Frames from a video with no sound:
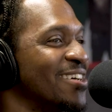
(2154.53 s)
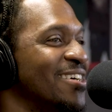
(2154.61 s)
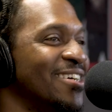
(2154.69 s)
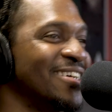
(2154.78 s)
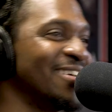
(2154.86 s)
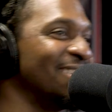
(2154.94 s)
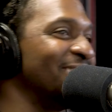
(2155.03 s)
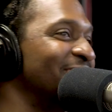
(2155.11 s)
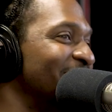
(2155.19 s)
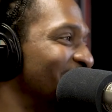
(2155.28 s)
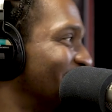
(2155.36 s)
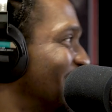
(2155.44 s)
Is there
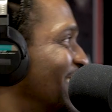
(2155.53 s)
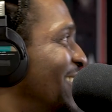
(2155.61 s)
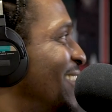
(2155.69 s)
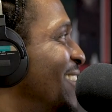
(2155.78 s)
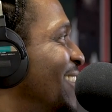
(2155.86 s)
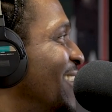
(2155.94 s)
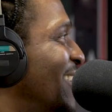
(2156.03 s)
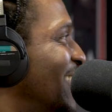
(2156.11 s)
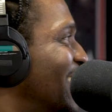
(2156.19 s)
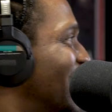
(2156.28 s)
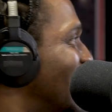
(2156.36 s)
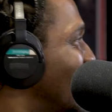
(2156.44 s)
going to be
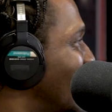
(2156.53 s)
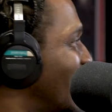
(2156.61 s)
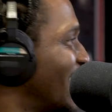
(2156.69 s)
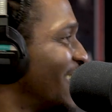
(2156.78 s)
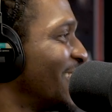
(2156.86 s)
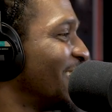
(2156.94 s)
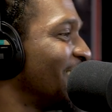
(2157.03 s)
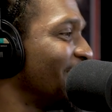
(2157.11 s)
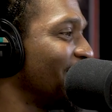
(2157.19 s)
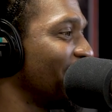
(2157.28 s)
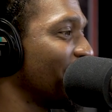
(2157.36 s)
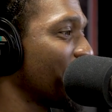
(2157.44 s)
a Clips reunion?